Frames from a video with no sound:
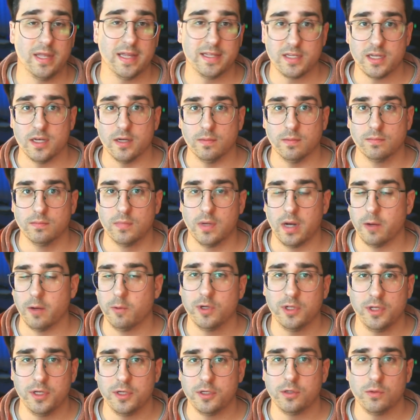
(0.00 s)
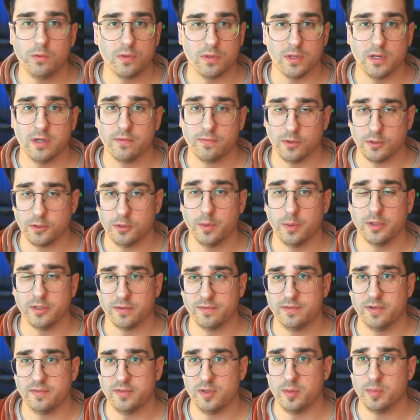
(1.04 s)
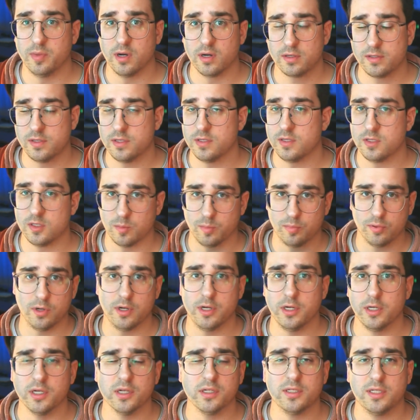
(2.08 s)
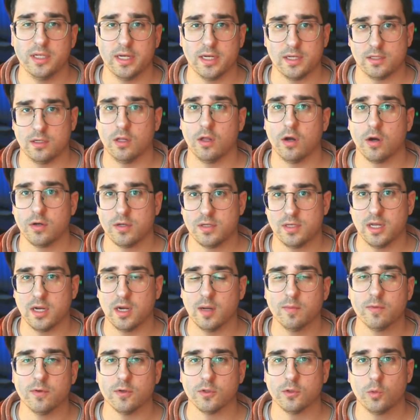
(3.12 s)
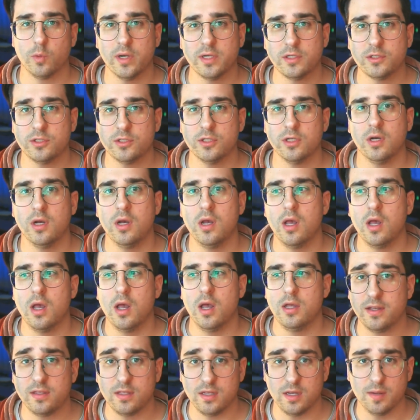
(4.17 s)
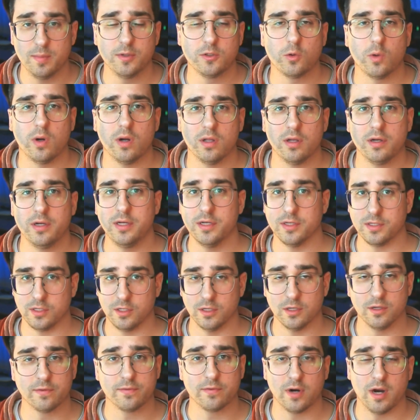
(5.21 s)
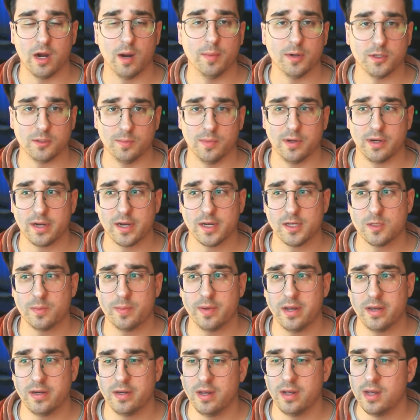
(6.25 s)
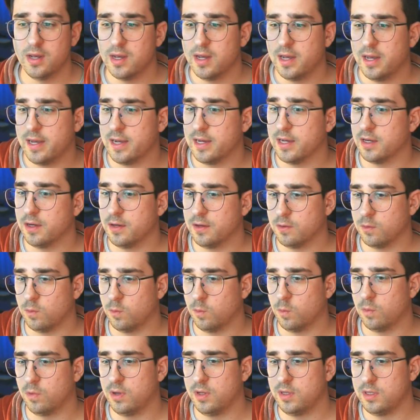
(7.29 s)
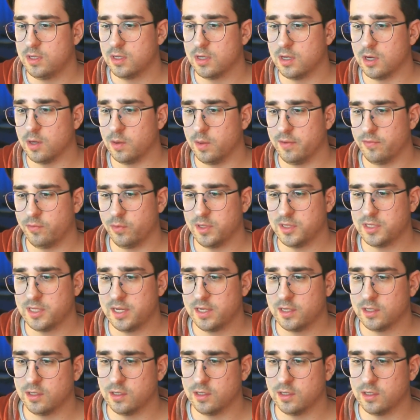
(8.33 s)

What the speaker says: And that's it. I really do think for $250 this is a pretty good DSLR setup for Twitch. I think the image quality is good for how much money I spent, and you know, if we